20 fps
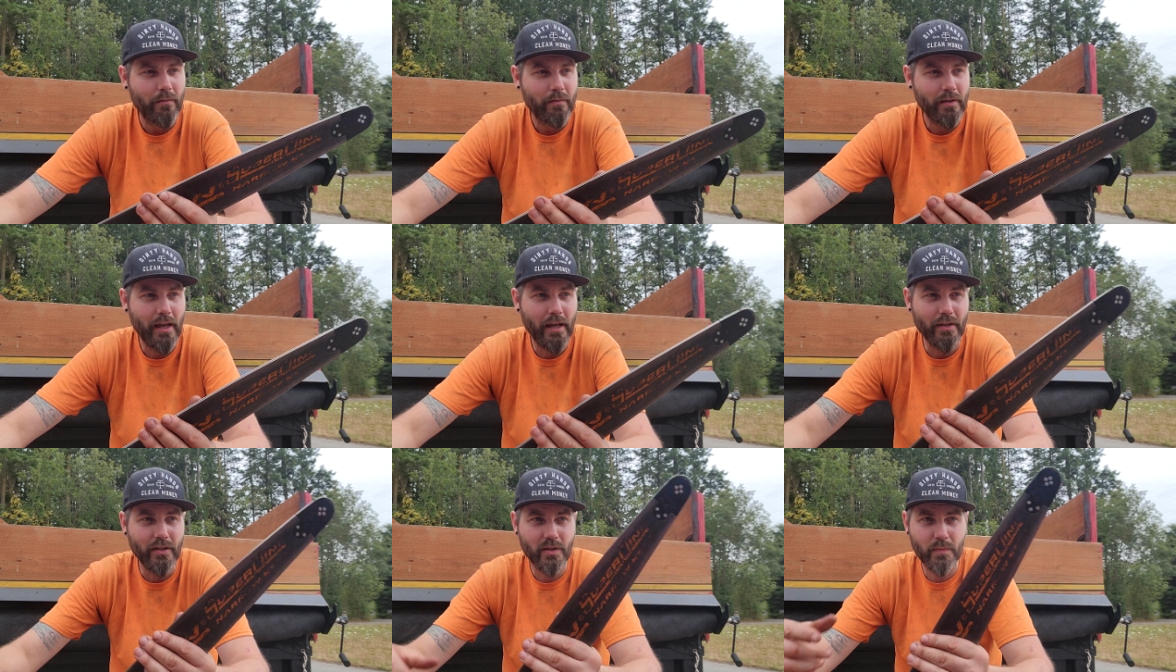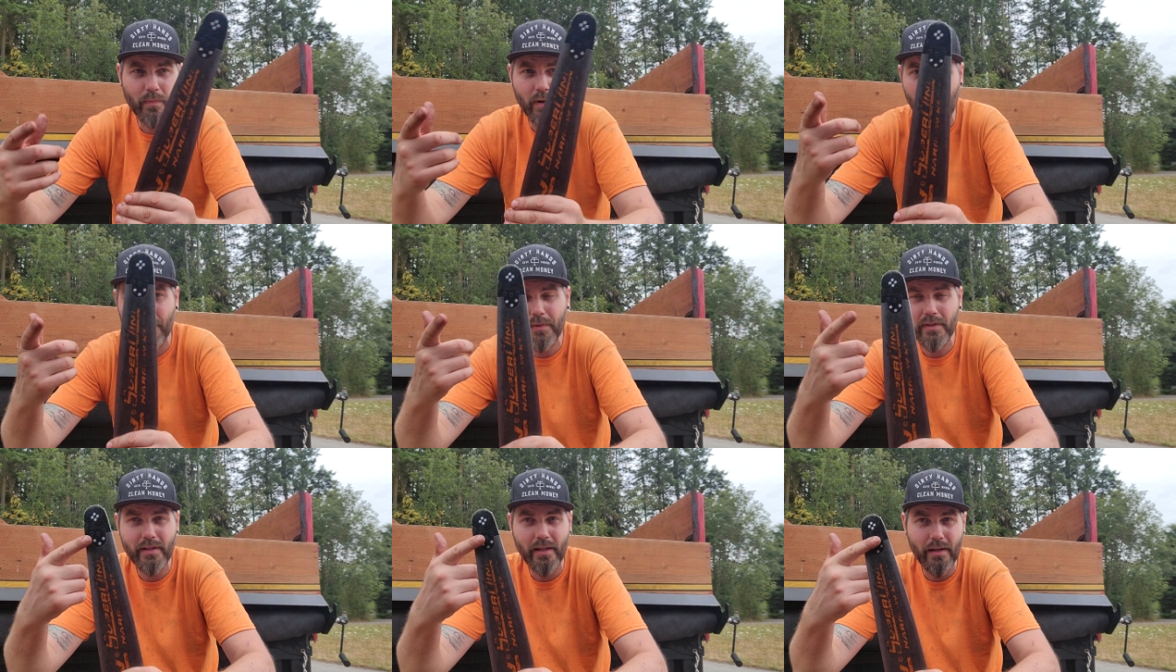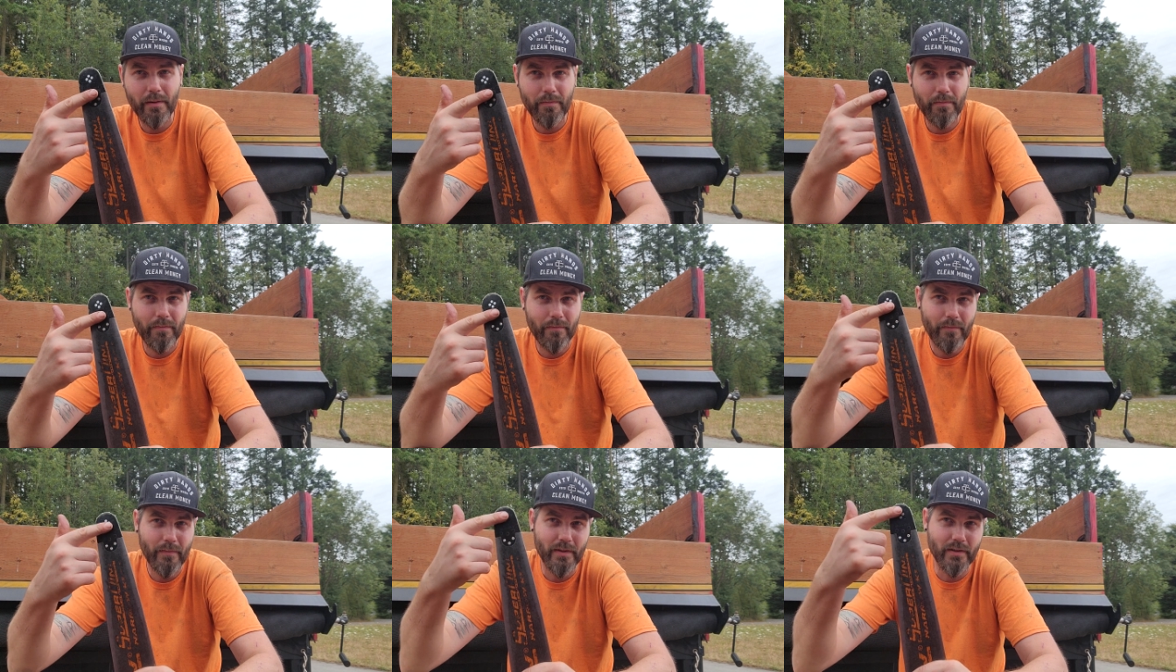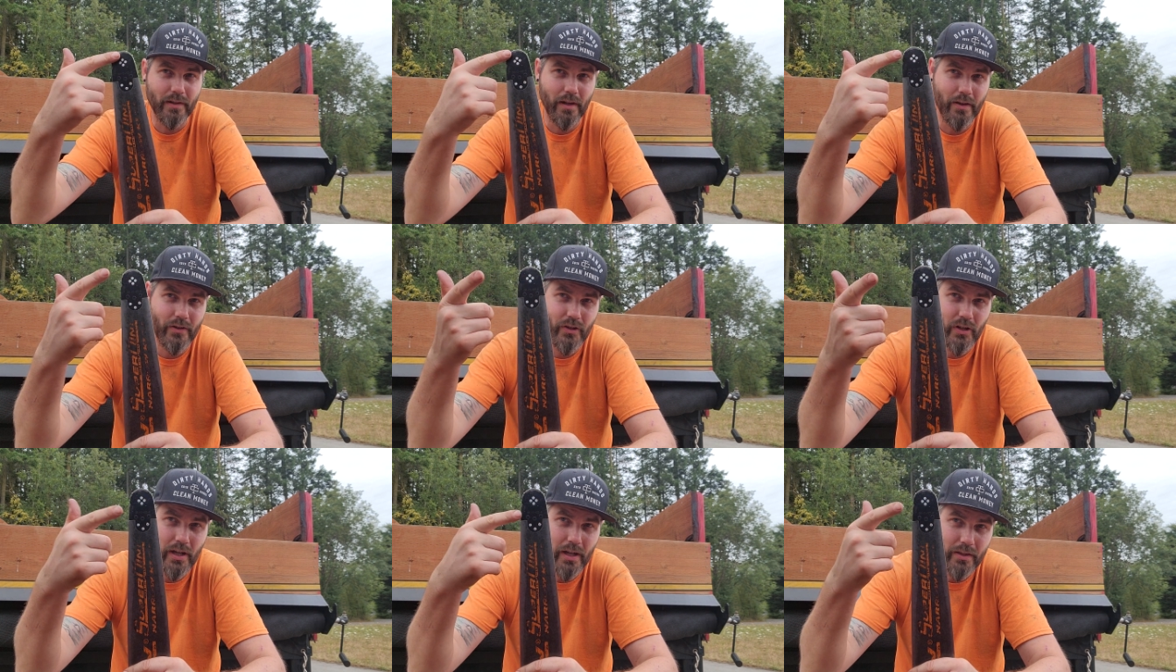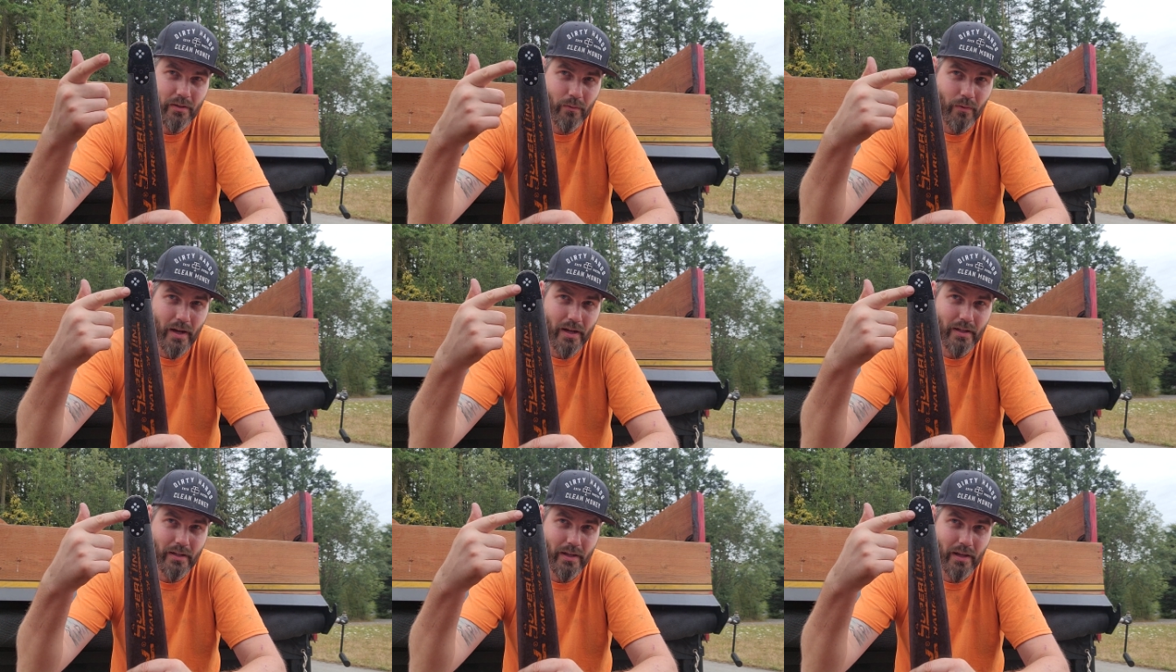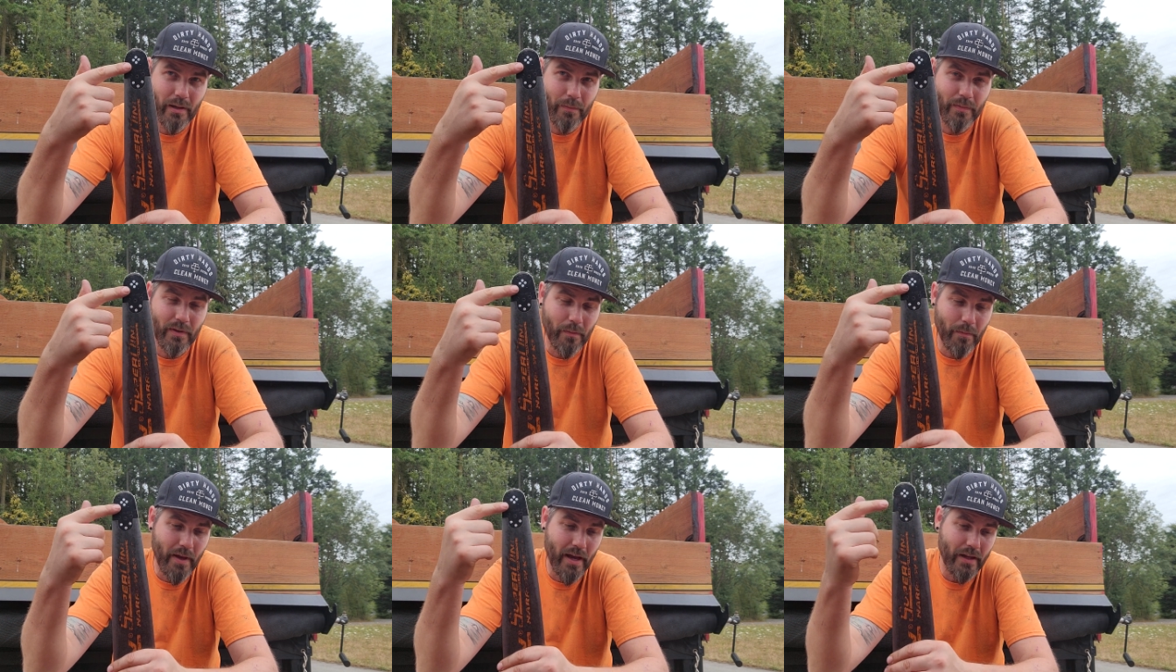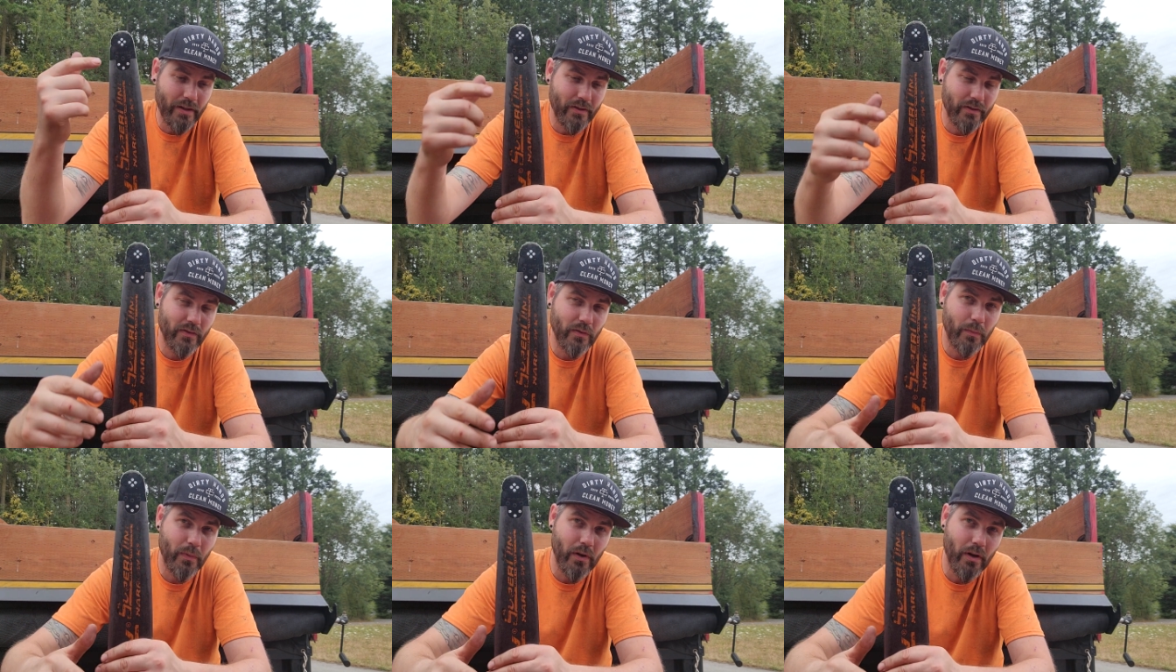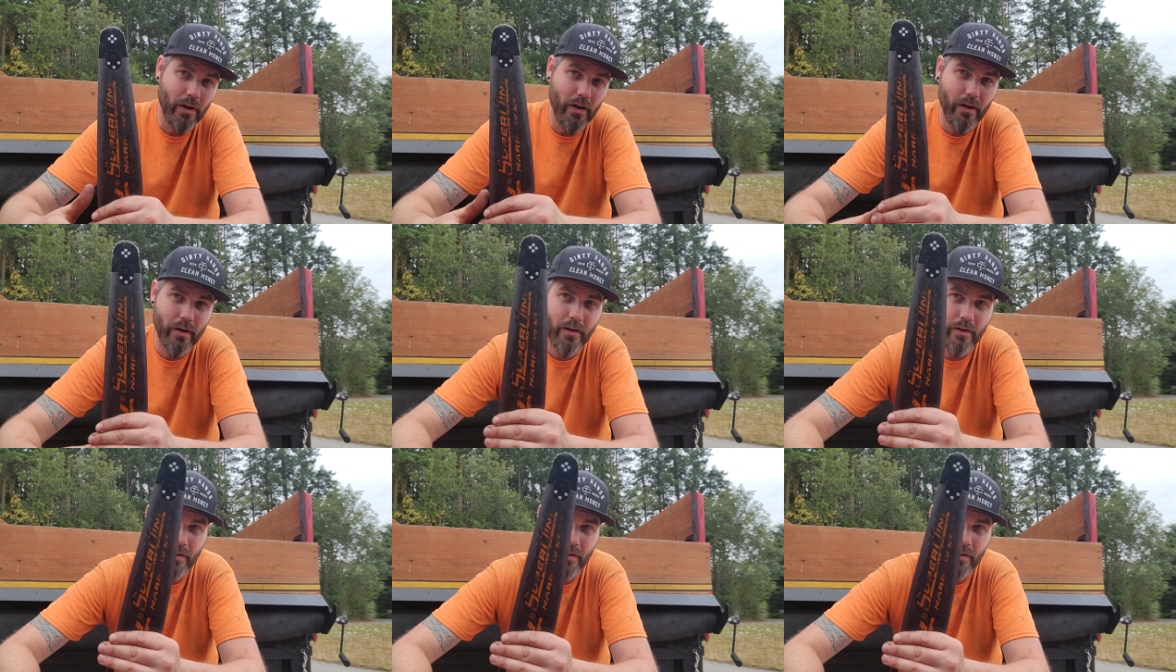Yeah, you just pop the tip. As long as you got the right tip that matches the bar,